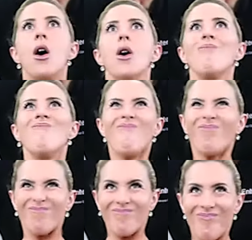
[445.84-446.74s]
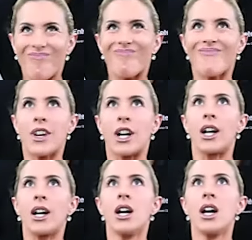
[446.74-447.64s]
tummy will look.
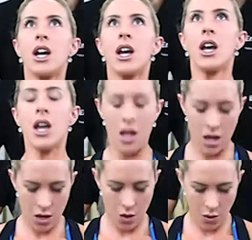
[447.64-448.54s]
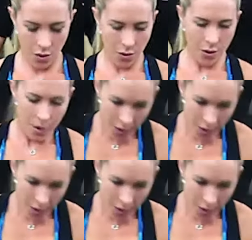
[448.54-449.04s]
And the better she'll, you know,